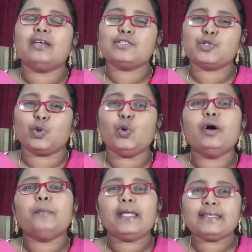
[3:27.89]
So
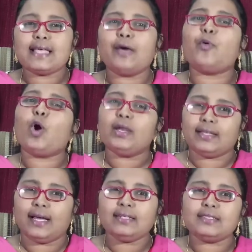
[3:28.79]
please avoid
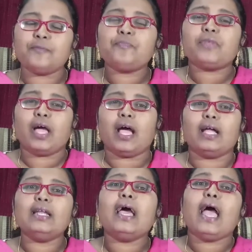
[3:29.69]
that
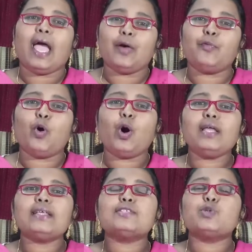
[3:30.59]
and
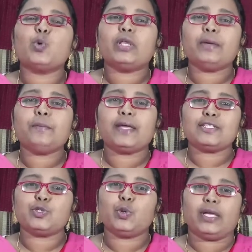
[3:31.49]
avoid sodium
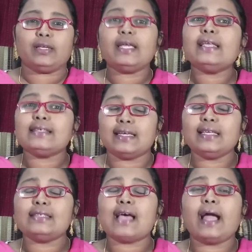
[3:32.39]
benzoate.
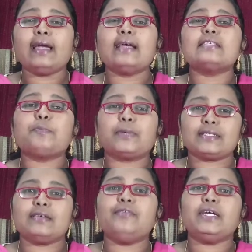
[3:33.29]
It is added as a
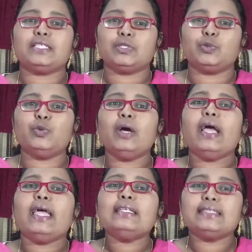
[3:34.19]
preservative
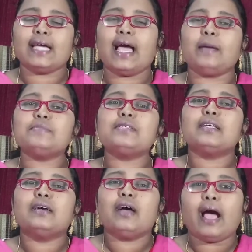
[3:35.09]
in jams
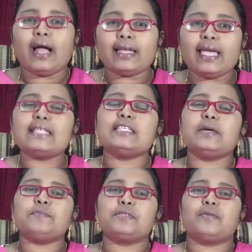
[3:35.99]
and
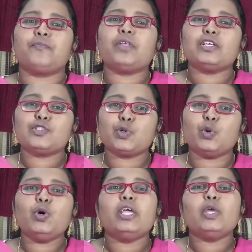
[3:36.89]
ketchups.
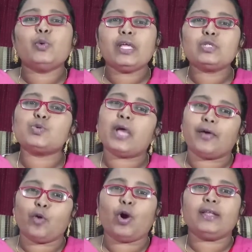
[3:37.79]
So you need to
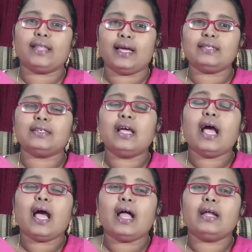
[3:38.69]
avoid that
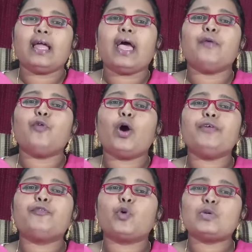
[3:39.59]
and
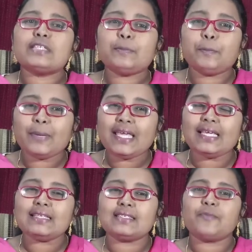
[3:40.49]
avoid frozen
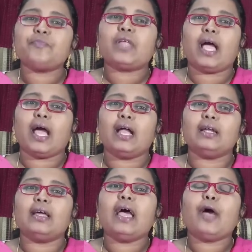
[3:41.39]
peas
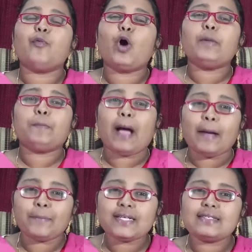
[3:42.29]
and avoid
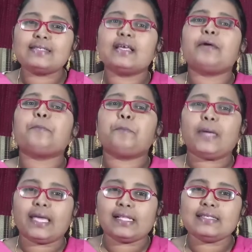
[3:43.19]
pappets,
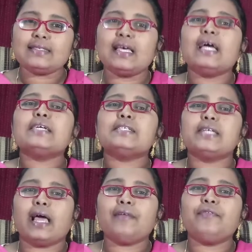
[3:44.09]
pickles,
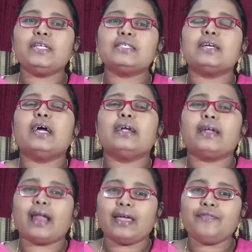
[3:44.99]
shellfish,
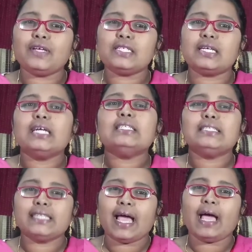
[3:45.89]
dry fish,
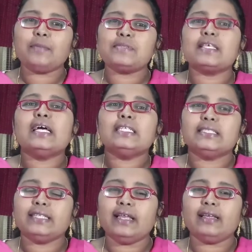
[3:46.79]
jams,
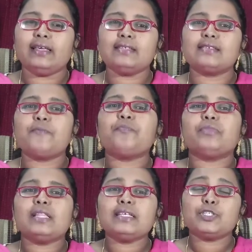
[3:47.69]
jellies.
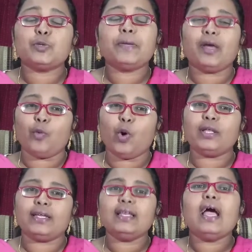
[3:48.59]
These should be
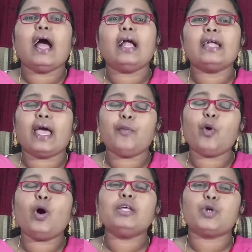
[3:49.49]
avoided and
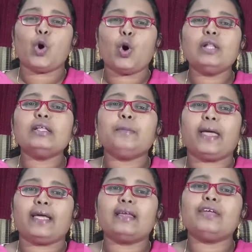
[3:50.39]
avoid all the
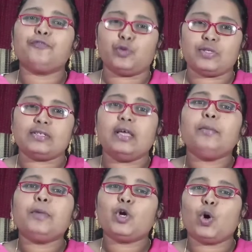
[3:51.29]
bakery foods
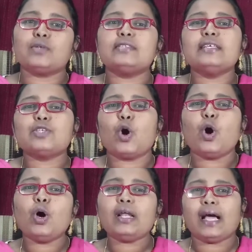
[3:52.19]
because these
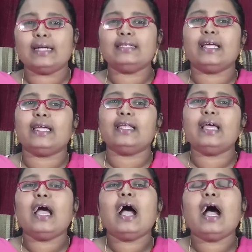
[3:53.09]
all
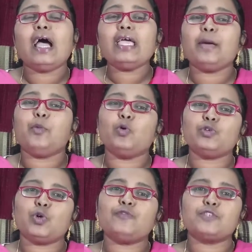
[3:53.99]
contain high
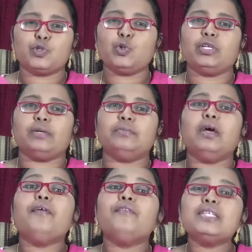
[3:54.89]
amount of sodium
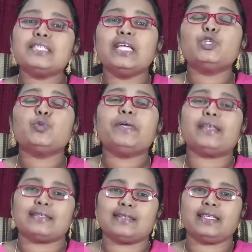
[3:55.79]
which need to be
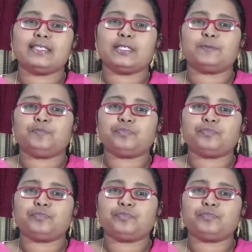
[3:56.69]
restricted.